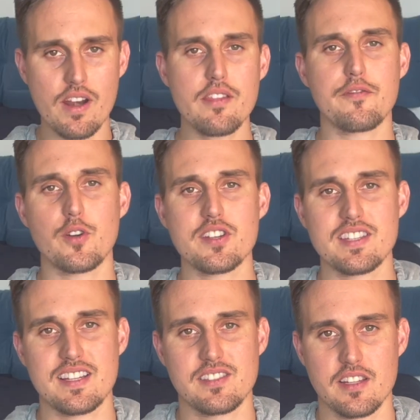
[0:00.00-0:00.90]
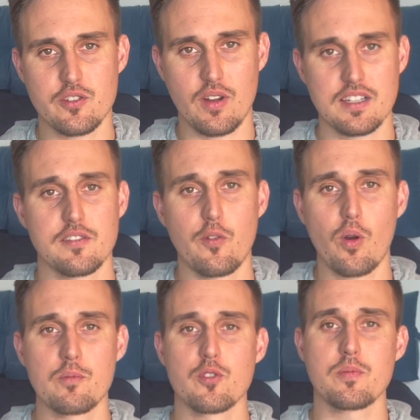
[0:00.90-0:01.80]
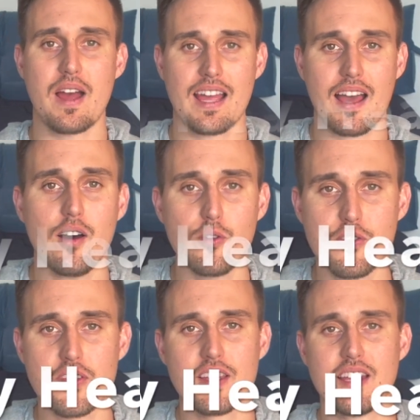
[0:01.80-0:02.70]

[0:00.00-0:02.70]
of the first things that transformed was my health